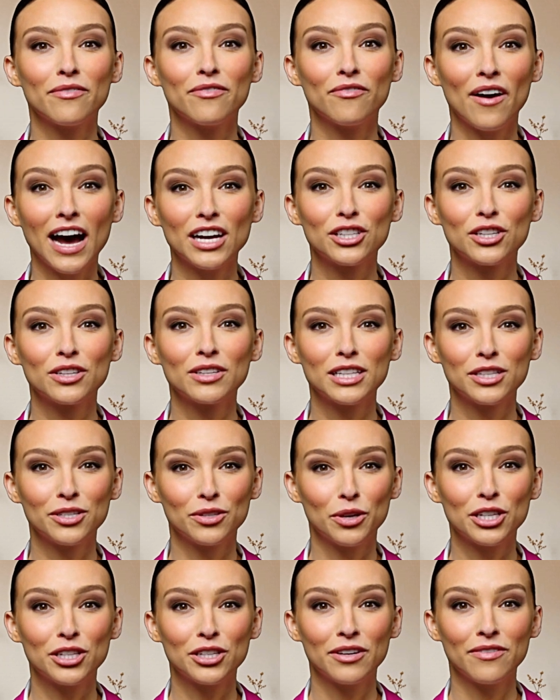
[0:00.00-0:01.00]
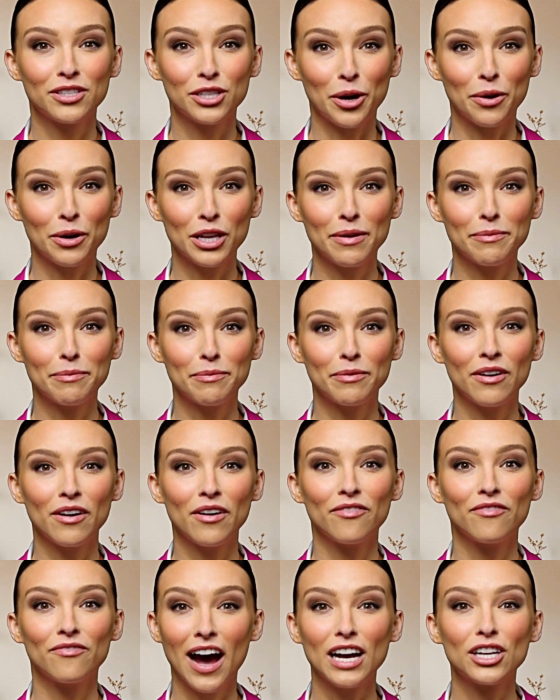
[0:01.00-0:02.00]
fractional excretion of sodium,
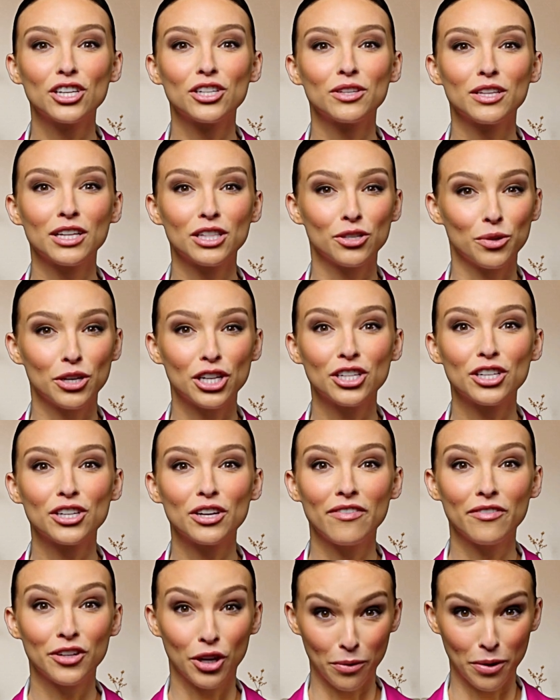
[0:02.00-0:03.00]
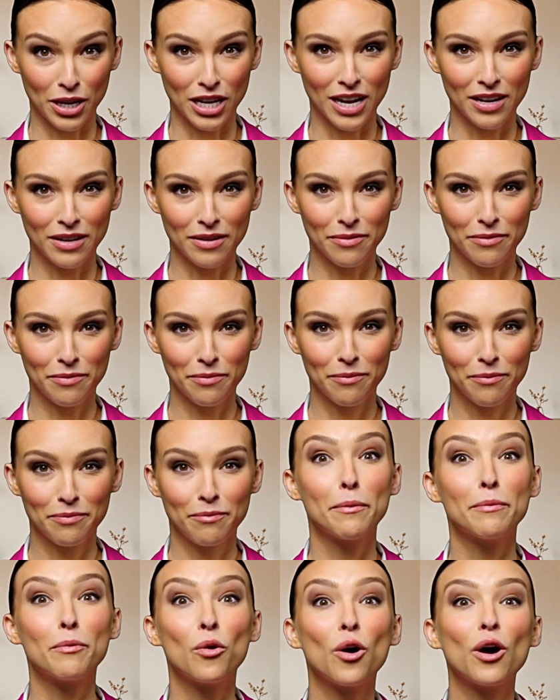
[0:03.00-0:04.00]
fractional excretion of urea.
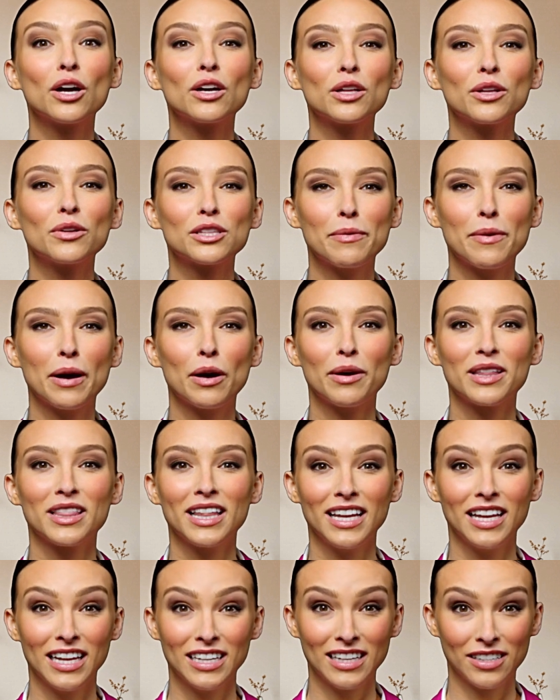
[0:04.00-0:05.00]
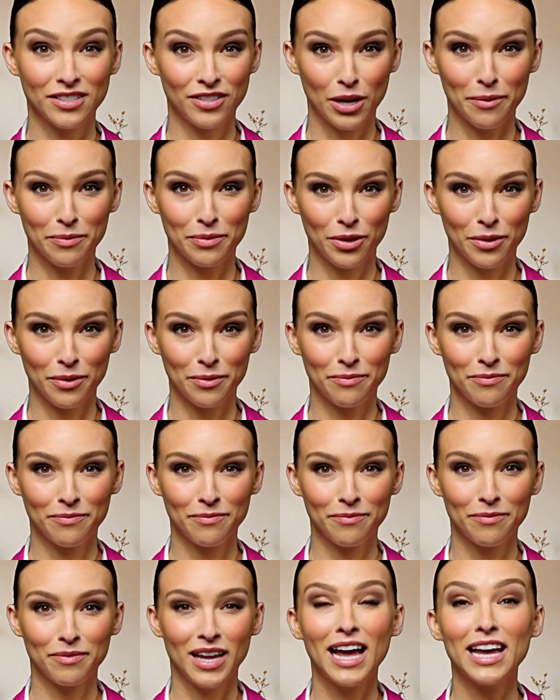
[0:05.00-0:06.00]
More clues about what the kidneys are up to.
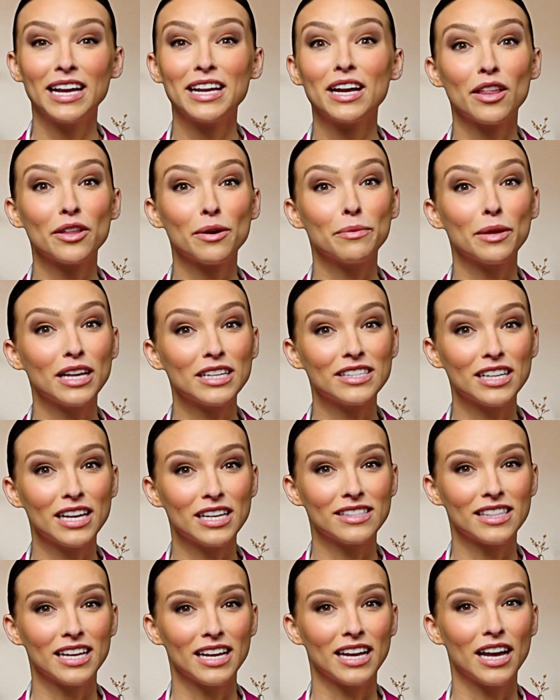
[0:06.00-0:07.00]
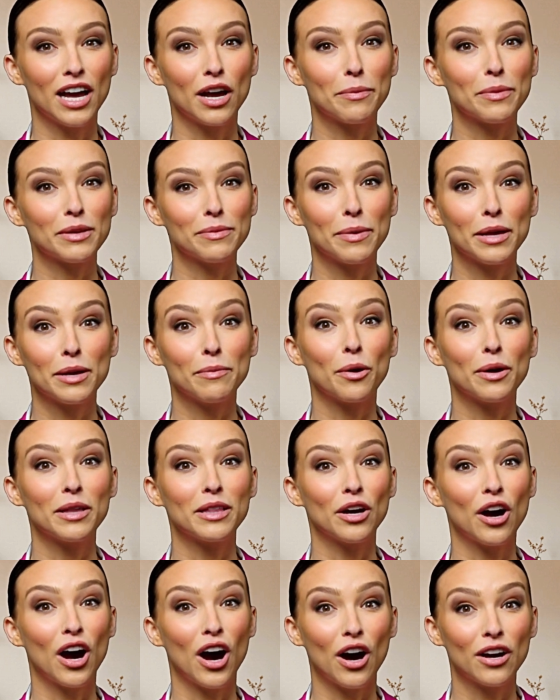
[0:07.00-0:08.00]
Any other blood tests that can help us pinpoint
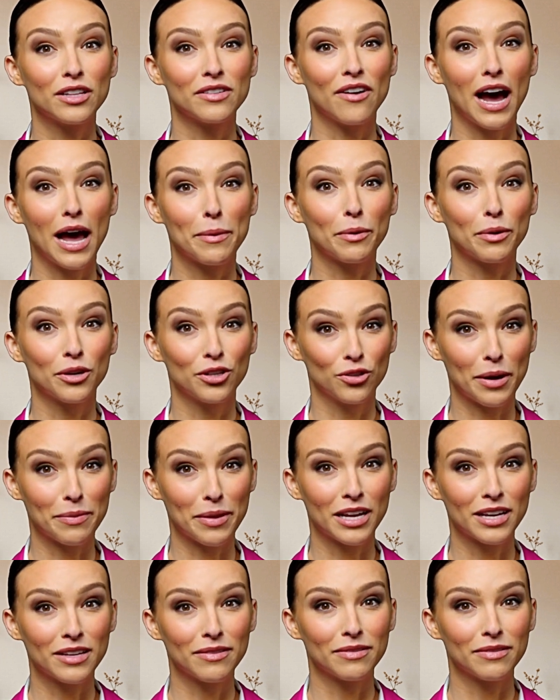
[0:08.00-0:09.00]
the cause of hyponatremia?